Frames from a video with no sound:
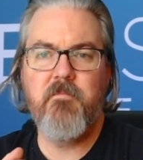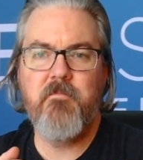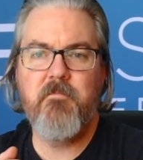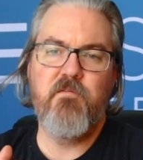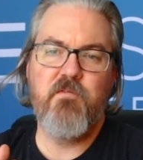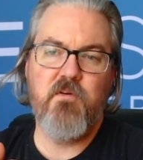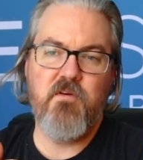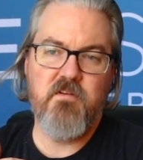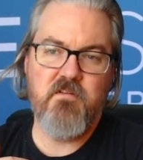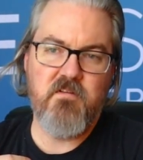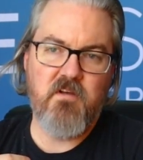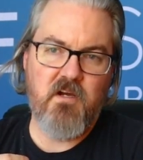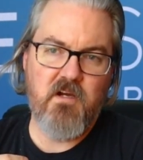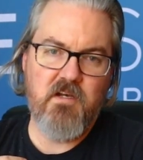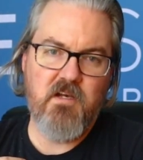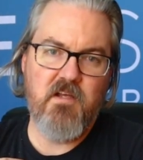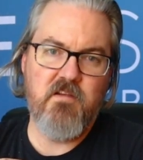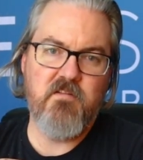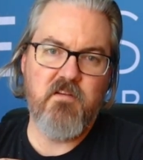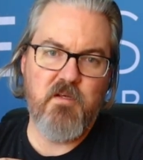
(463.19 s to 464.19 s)
If your
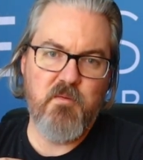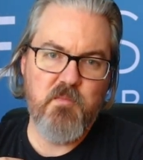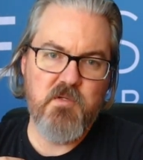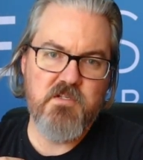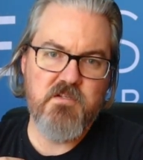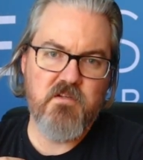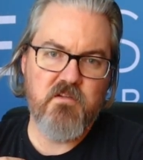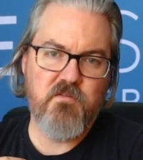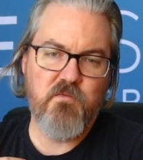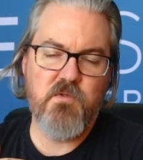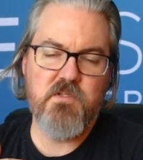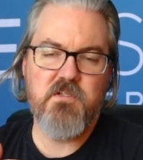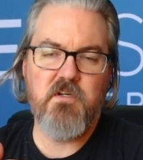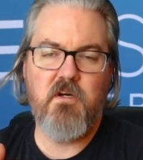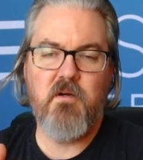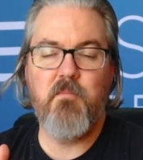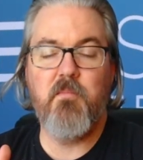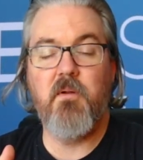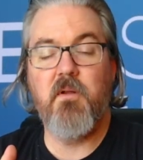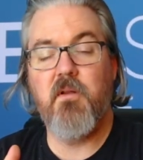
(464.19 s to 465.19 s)
design has images which
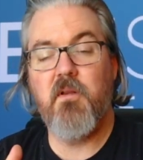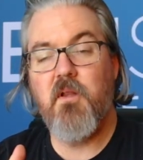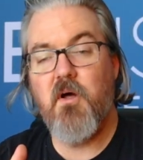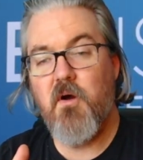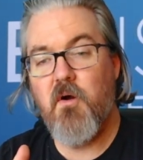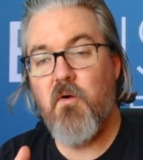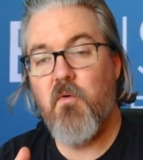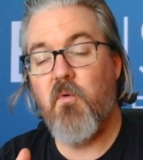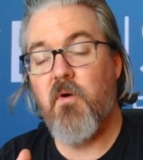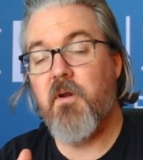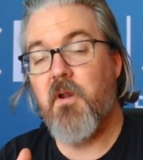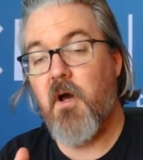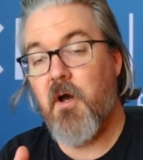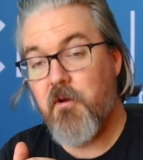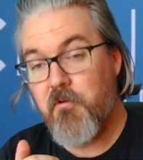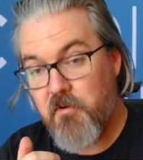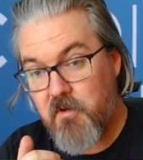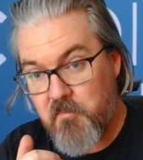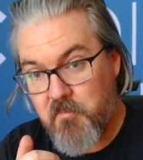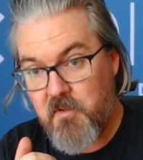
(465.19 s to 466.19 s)
are below
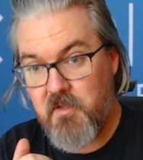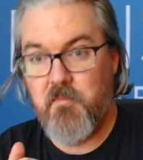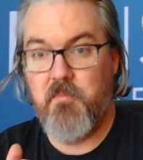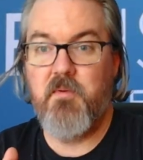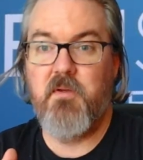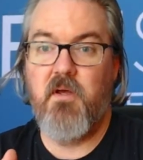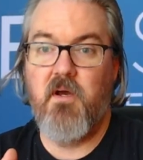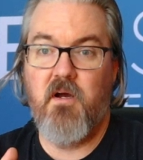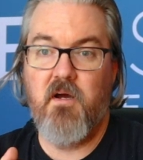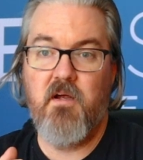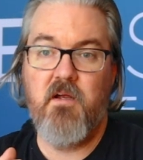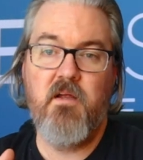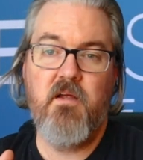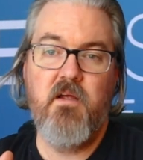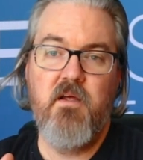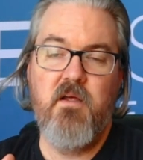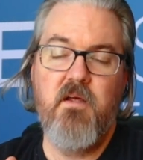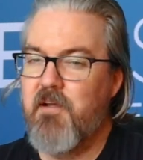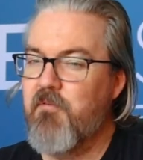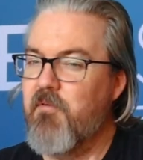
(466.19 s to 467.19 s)
100 ppi,
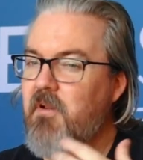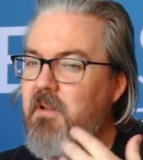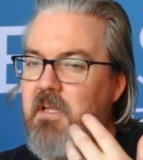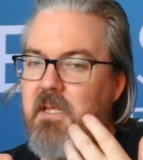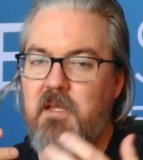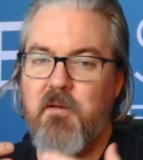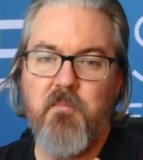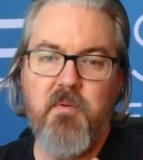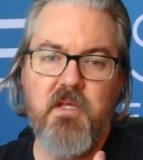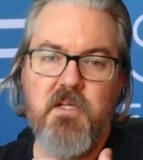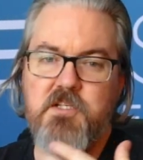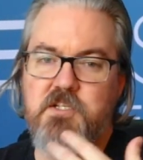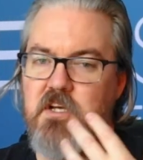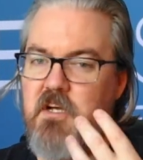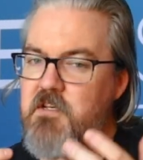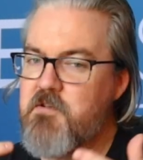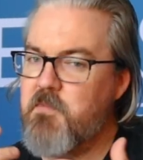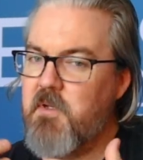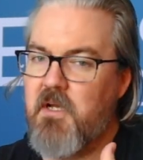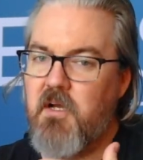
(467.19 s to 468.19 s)
it really can be a
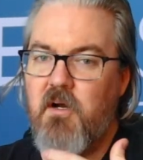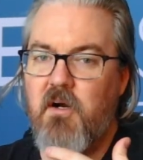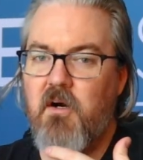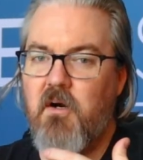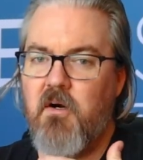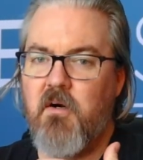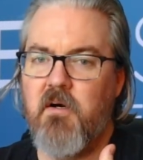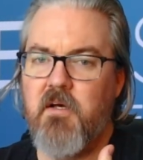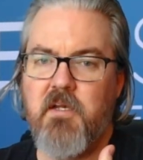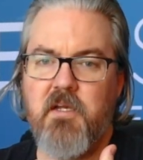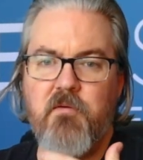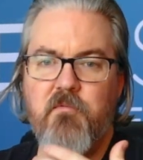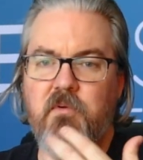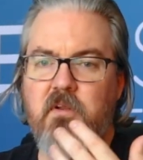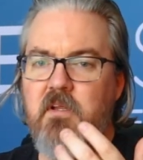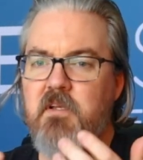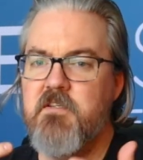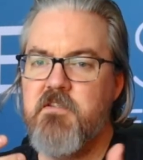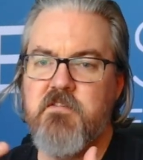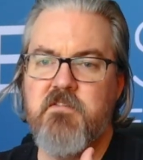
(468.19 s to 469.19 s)
judgment call, and it
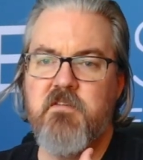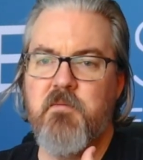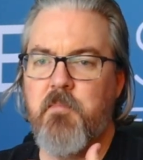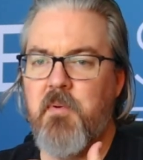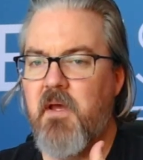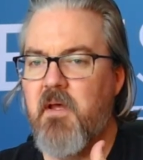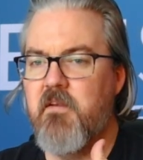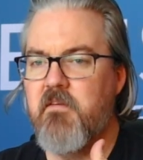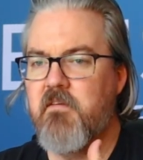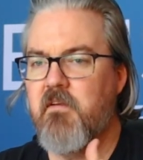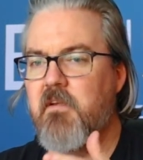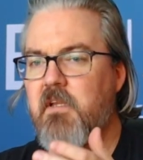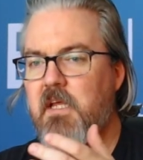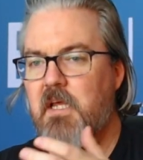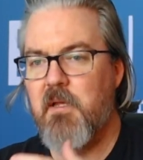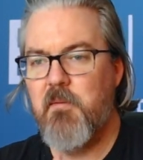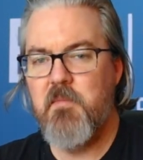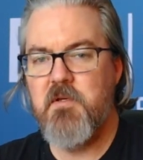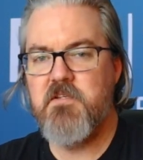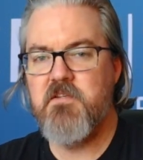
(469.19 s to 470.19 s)
really just depends on the
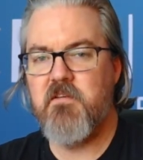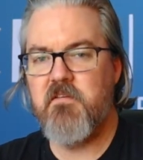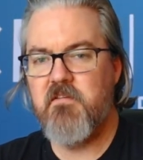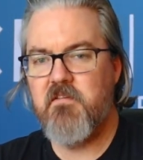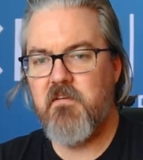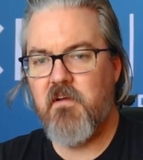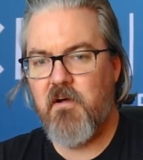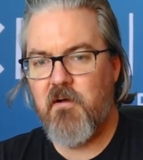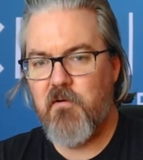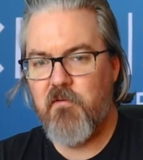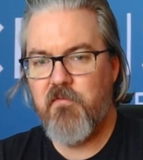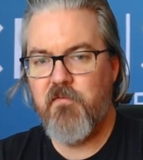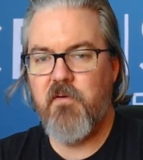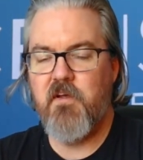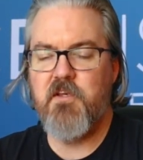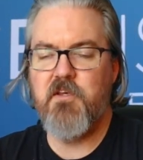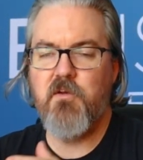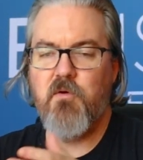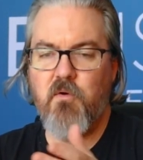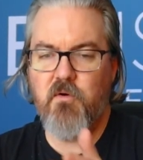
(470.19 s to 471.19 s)
image itself
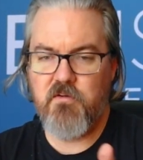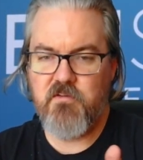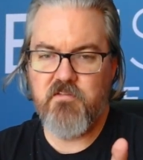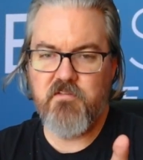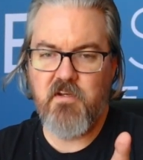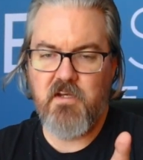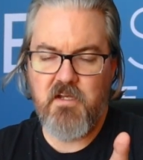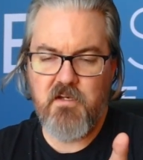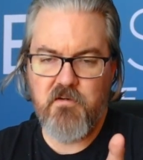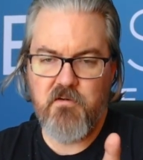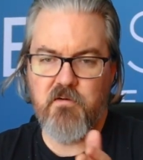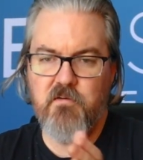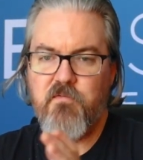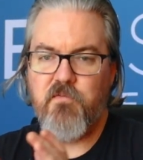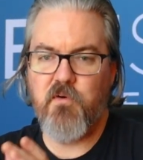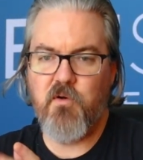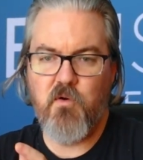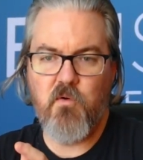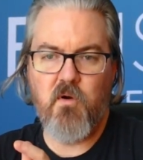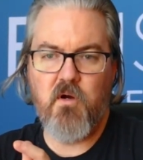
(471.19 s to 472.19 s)
and your standard
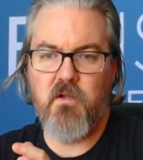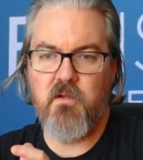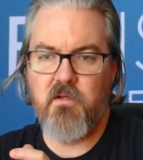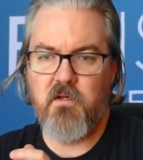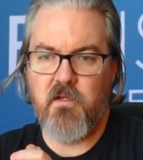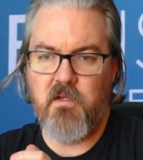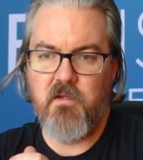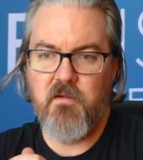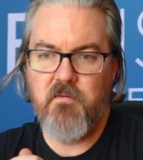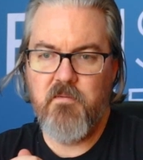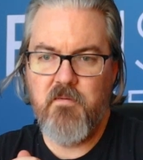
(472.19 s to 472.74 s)
for quality.